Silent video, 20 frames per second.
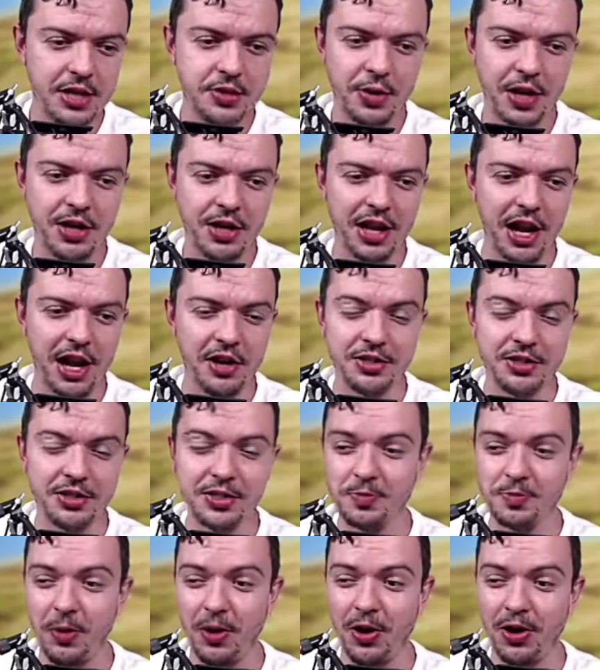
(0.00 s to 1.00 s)
we're getting guaranteed
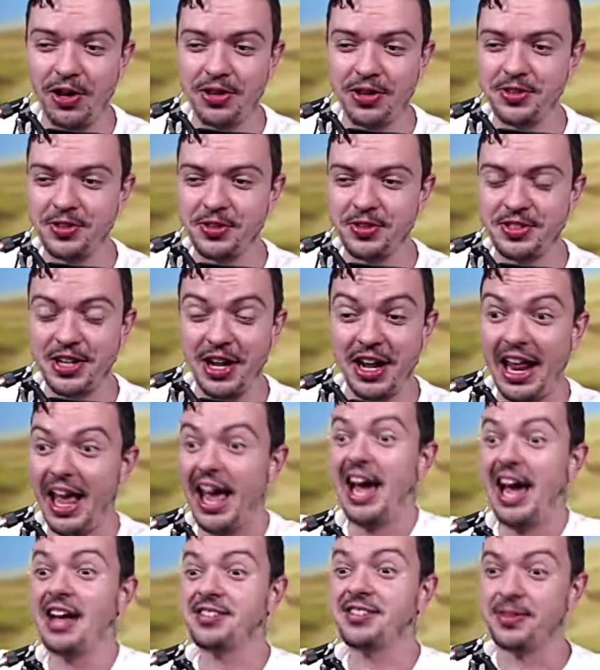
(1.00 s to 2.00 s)
sparking, so it's not as
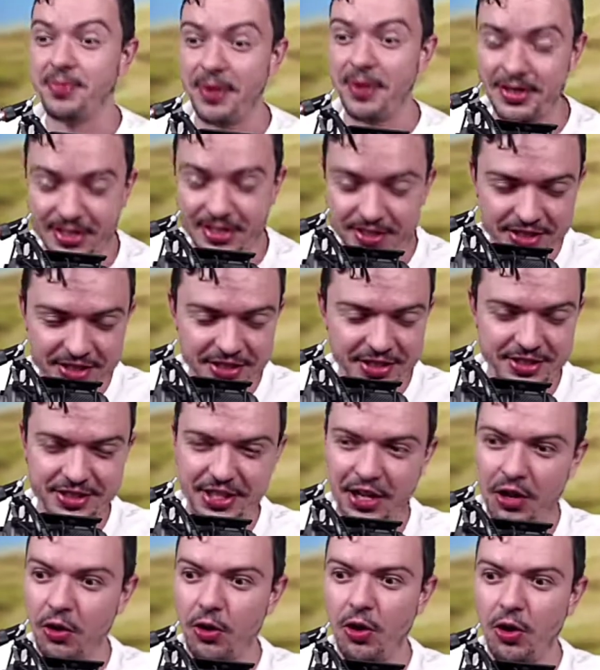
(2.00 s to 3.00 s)
depressing seeing these
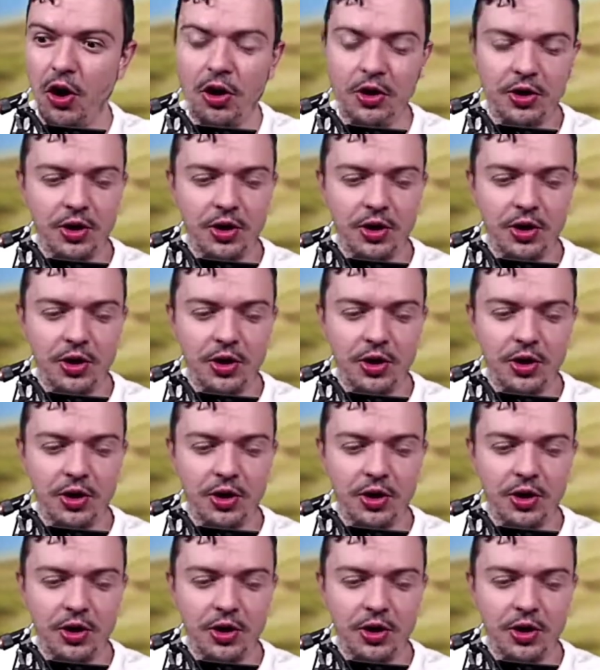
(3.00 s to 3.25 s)
all hero